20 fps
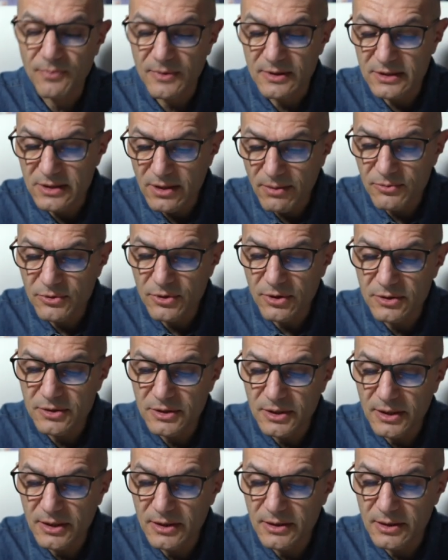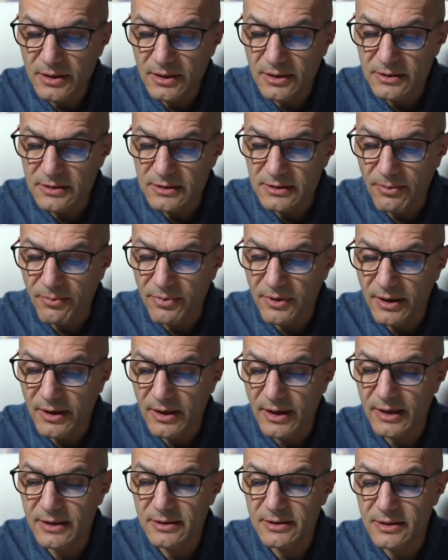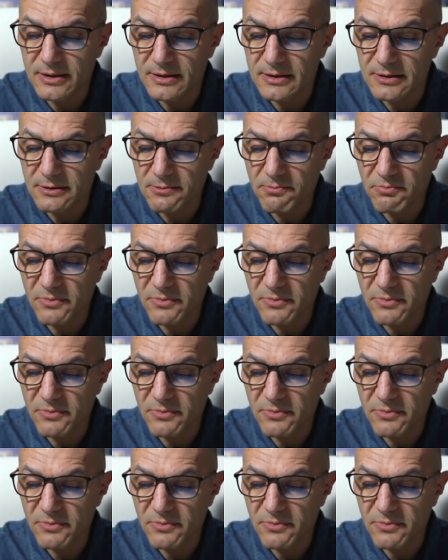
some ductility, something like this,